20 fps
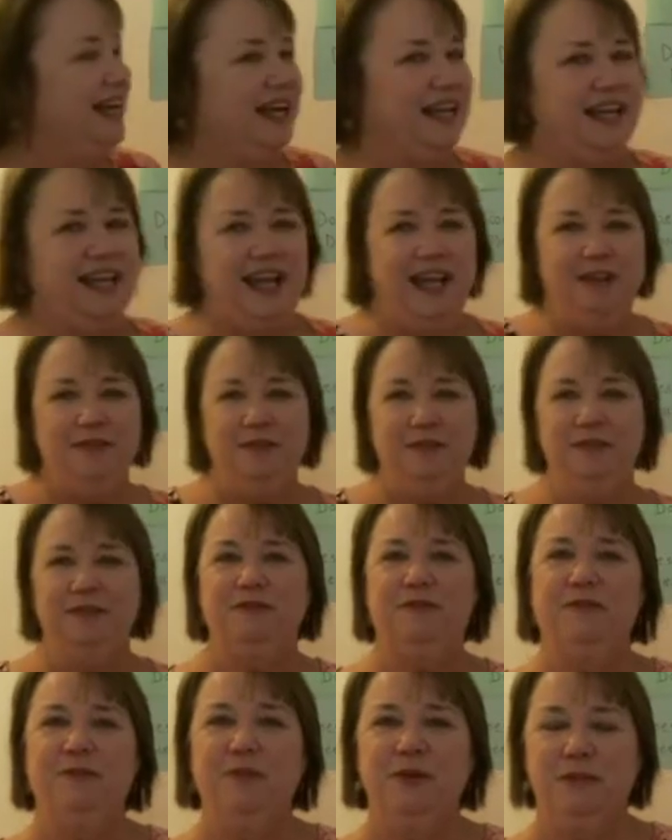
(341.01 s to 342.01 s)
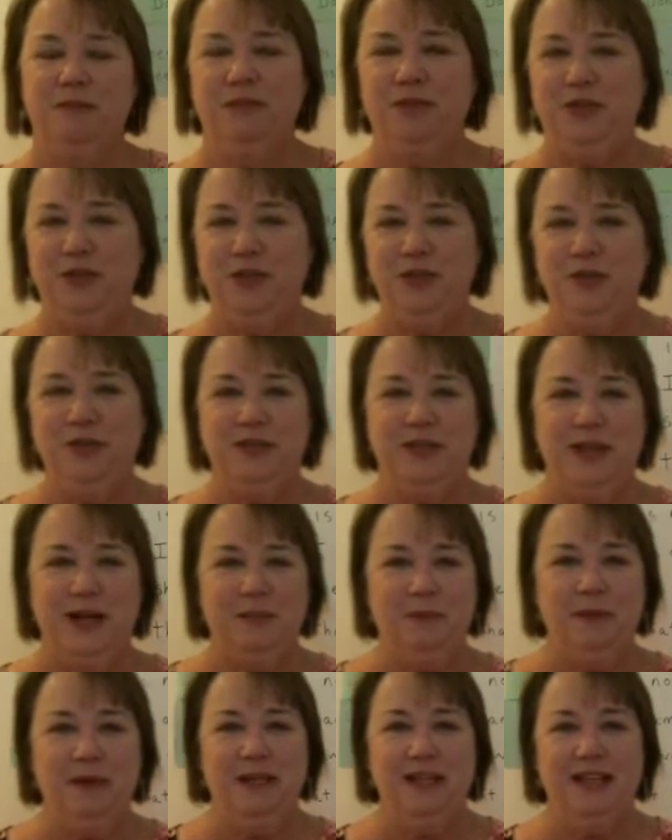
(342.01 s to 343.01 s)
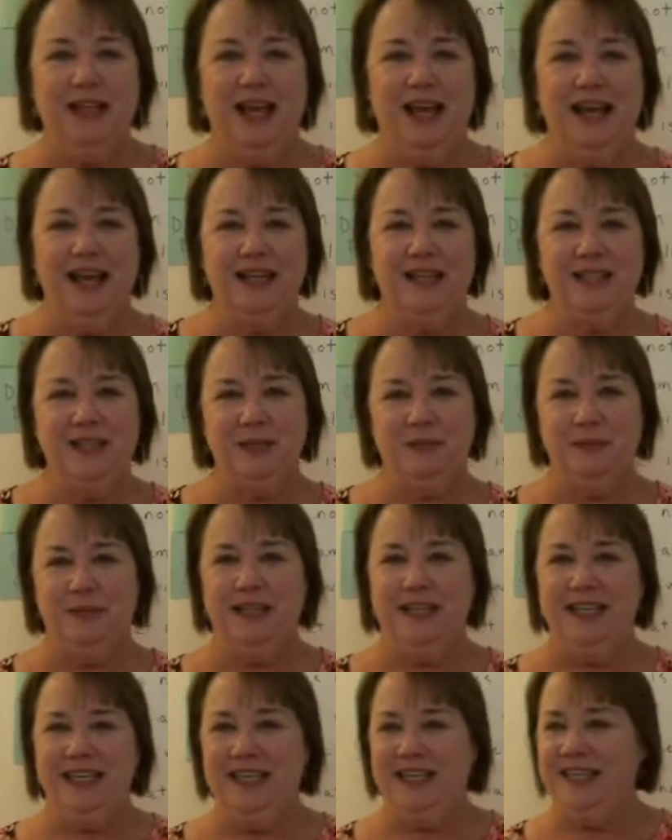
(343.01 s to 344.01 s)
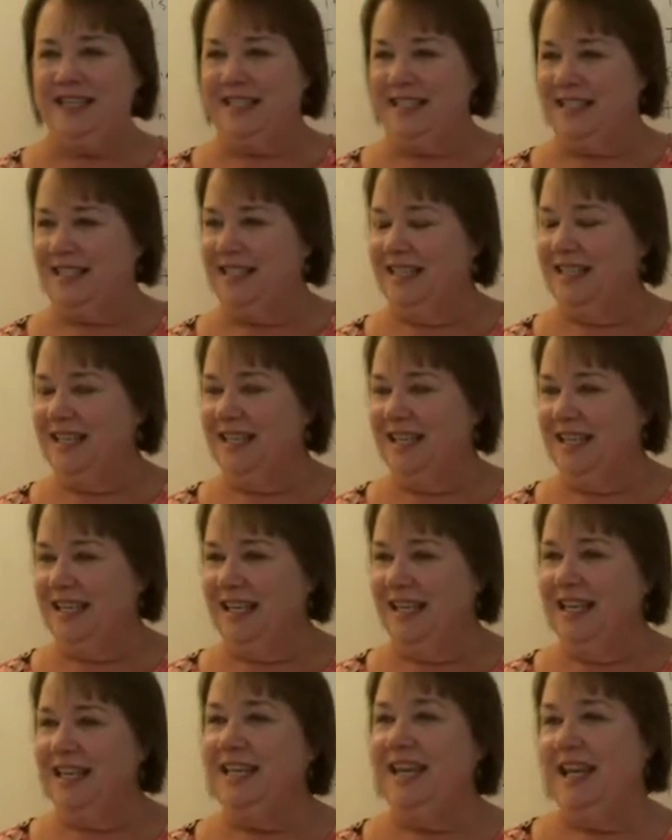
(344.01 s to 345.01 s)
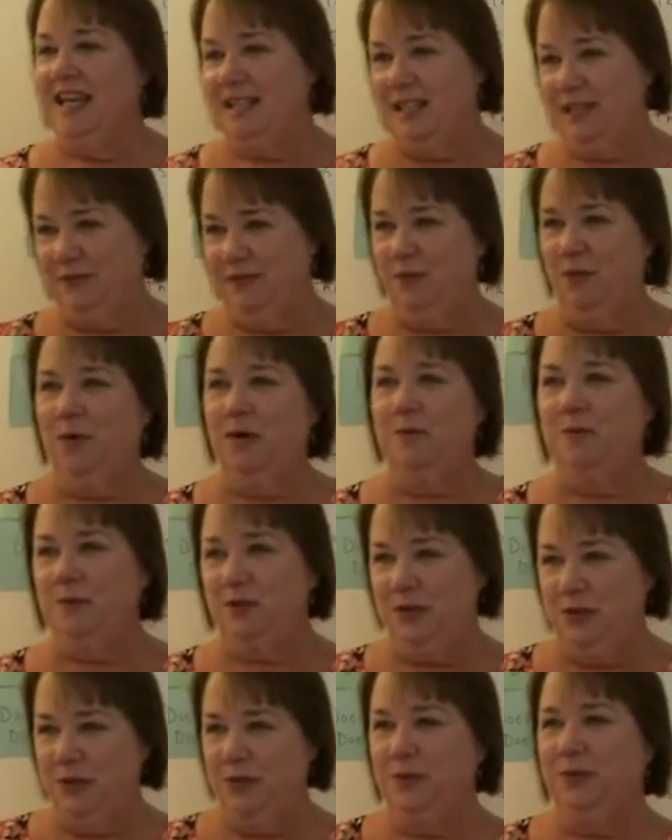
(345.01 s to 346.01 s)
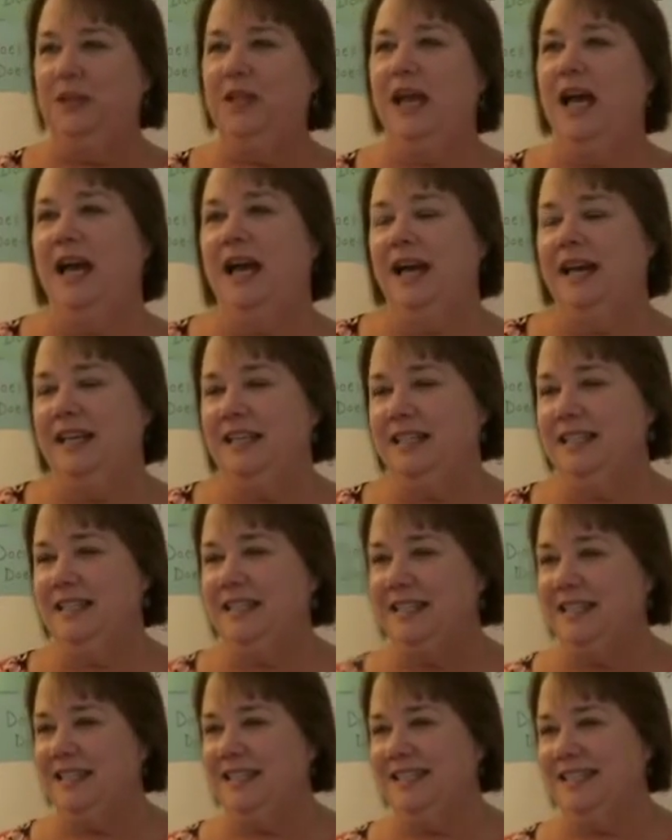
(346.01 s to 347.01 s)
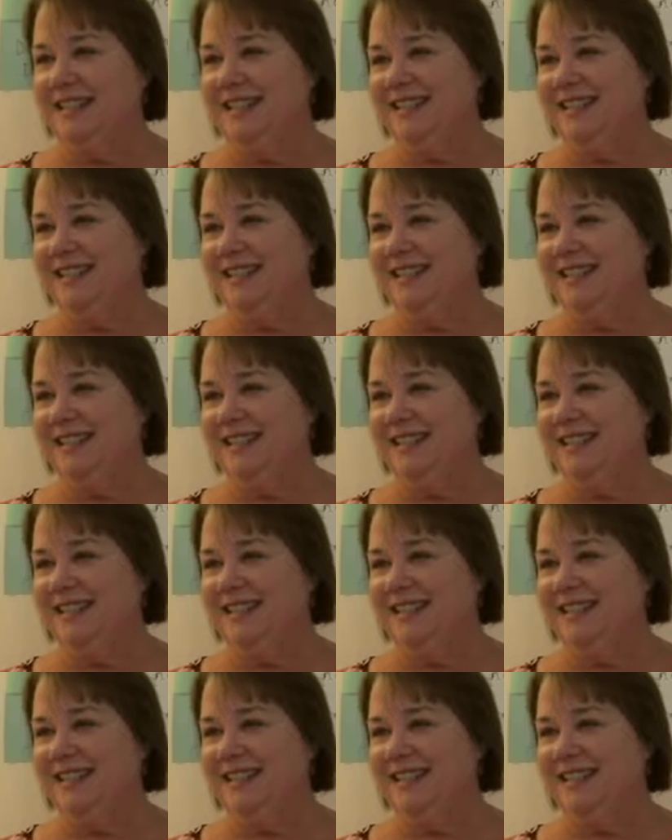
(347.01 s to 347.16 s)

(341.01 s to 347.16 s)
I'll have you form 2 separate lines, please. Yes, form 2 lines.